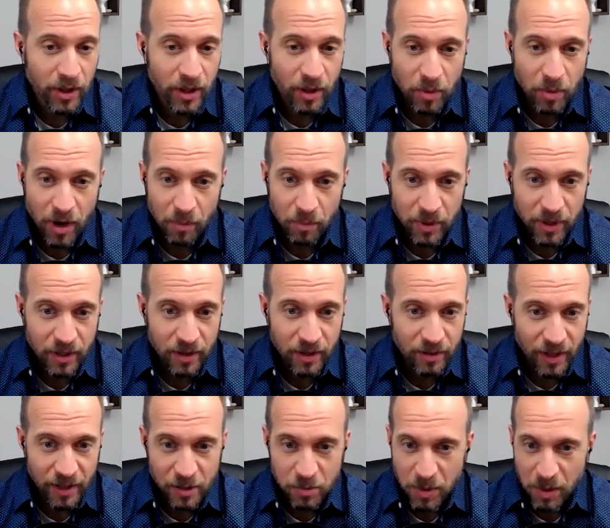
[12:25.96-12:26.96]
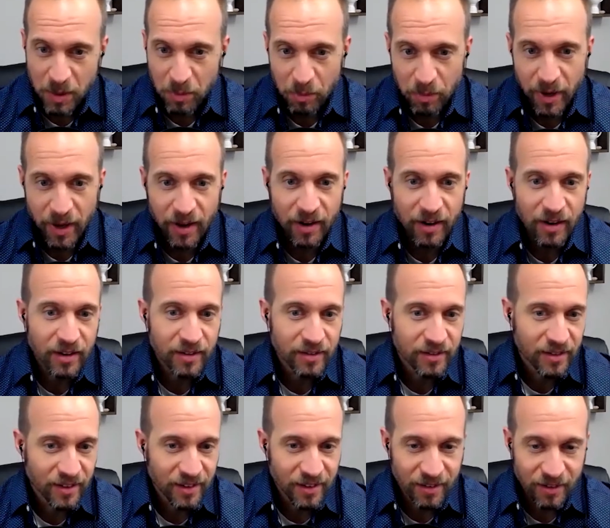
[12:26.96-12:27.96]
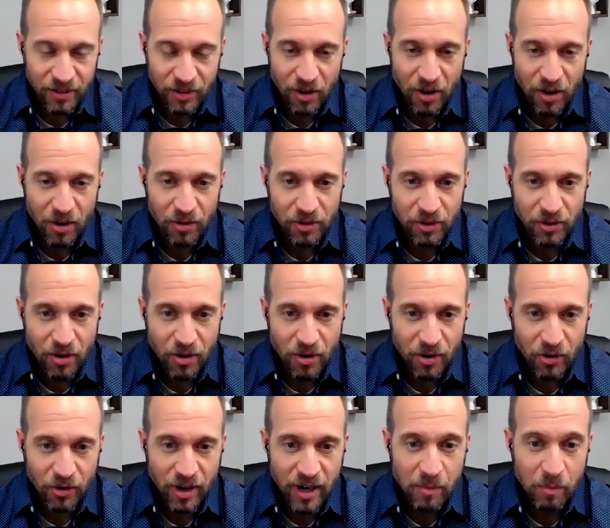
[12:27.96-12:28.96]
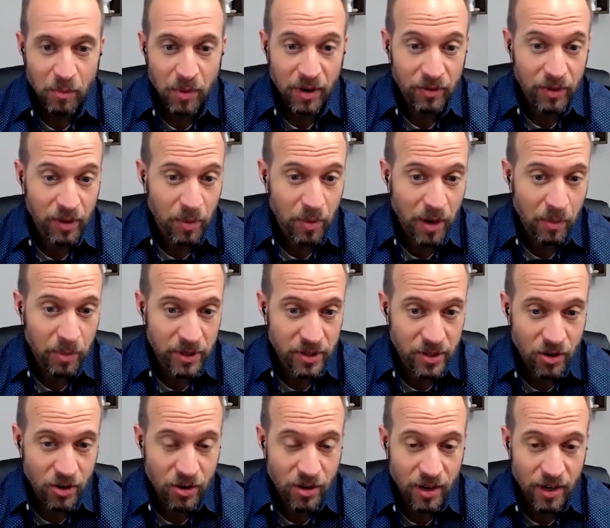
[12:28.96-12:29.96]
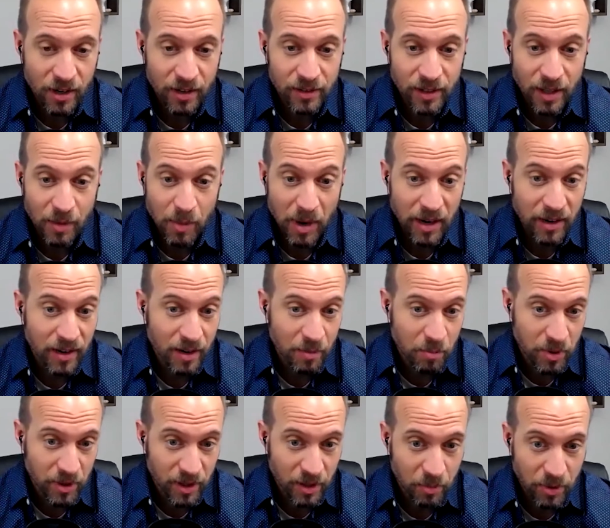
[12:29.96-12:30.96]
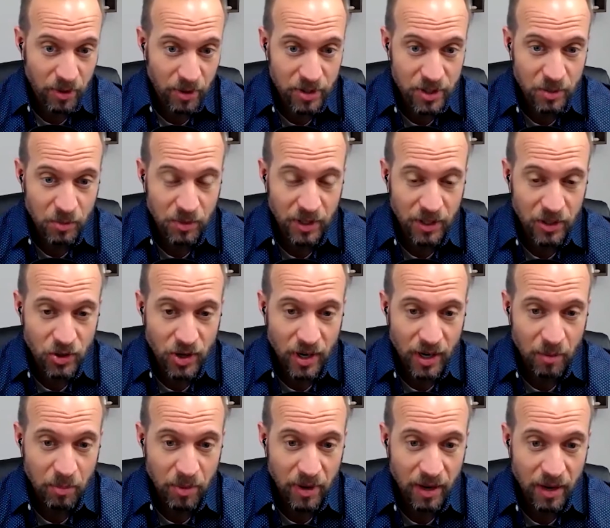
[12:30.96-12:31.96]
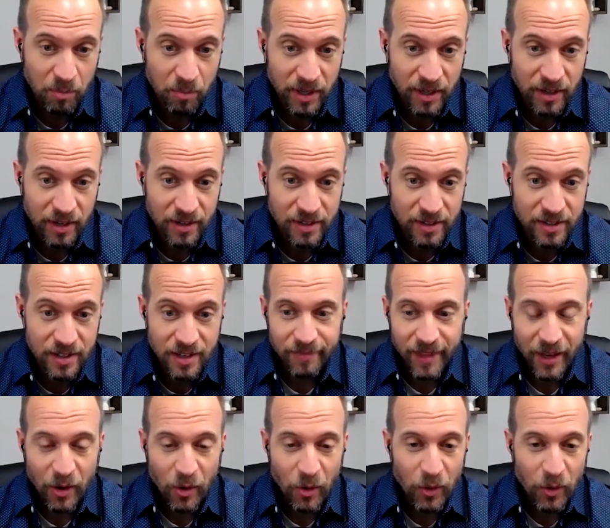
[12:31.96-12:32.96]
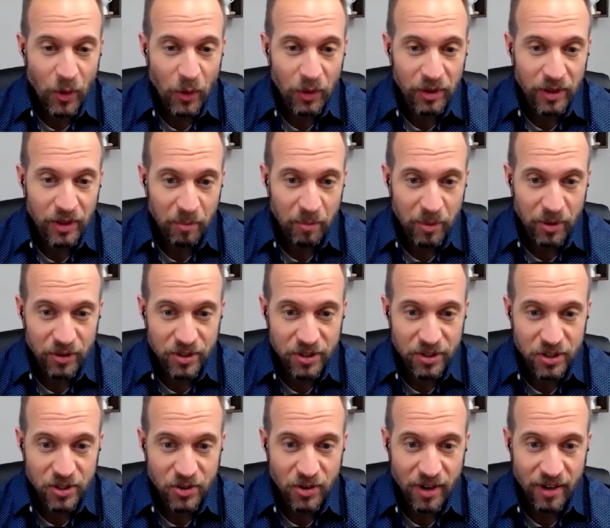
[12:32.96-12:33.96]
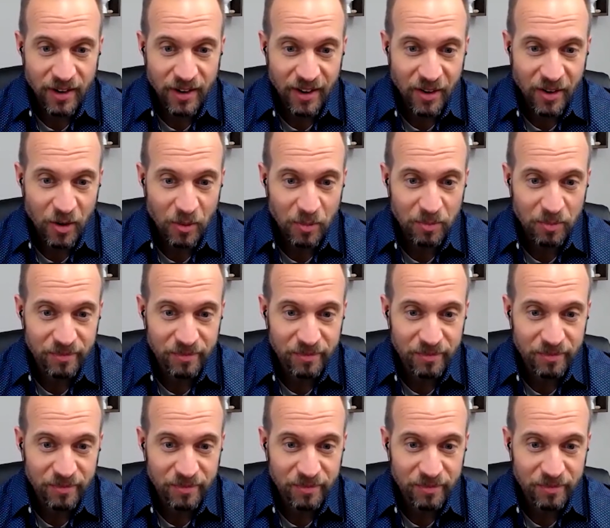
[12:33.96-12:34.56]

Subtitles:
the puppy lets people pet it, they're all great. But if the puppy's hurting, they might nip at the person when they try to pet because they don't know that person's trying to help.